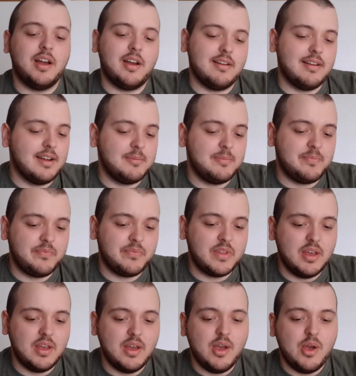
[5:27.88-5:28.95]
All right.
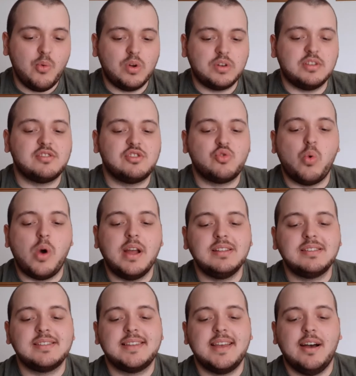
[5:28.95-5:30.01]
What does
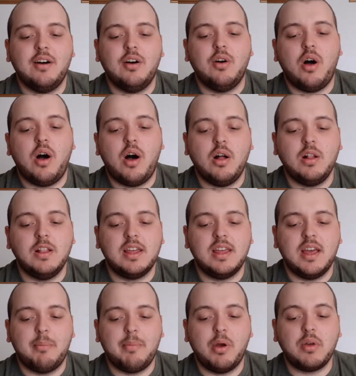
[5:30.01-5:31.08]
Dwight tell
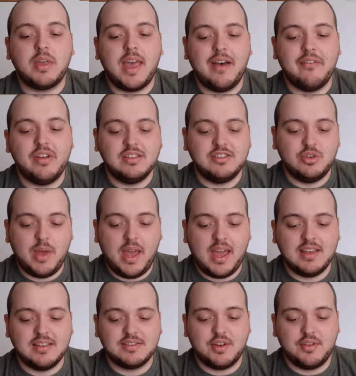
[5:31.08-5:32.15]
Holly about Kevin to
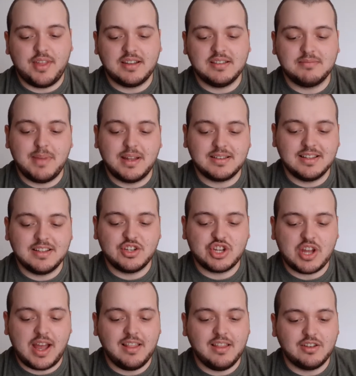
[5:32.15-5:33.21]
haze her that he's mentally
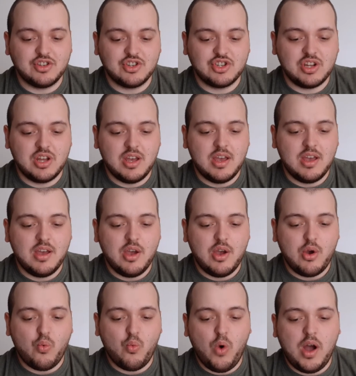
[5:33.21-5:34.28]
challenged?
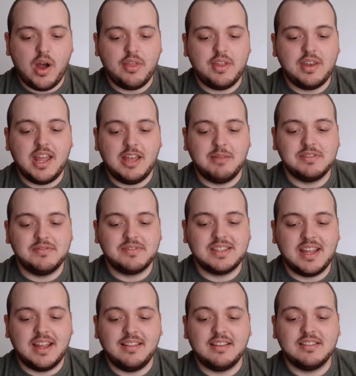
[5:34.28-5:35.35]
What are the names of
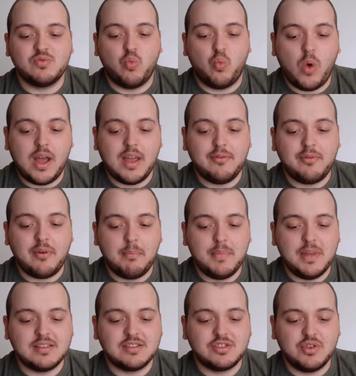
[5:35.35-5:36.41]
Stanley's wife,
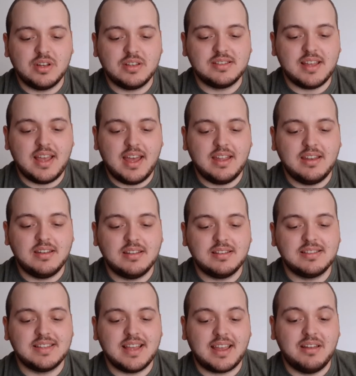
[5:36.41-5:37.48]
mistress, and
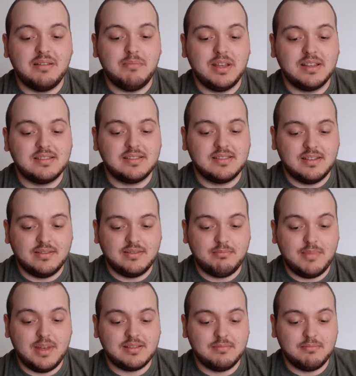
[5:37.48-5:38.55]
second mist-
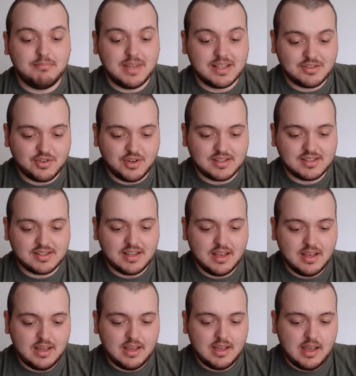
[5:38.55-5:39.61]
mi- mistress?
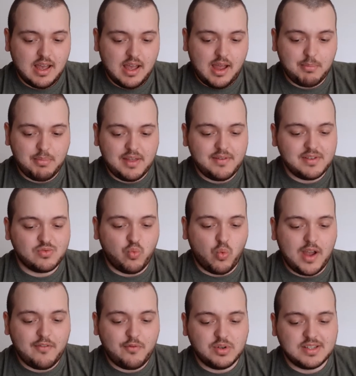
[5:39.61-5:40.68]
I believe his
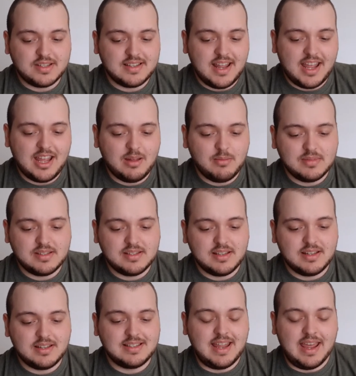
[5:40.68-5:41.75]
wife was named
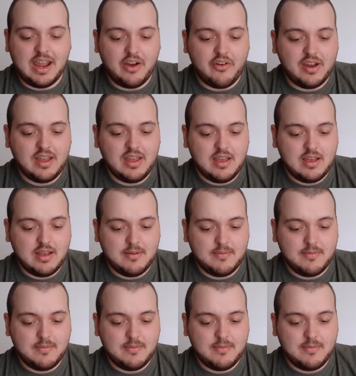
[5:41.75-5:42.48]
Terry.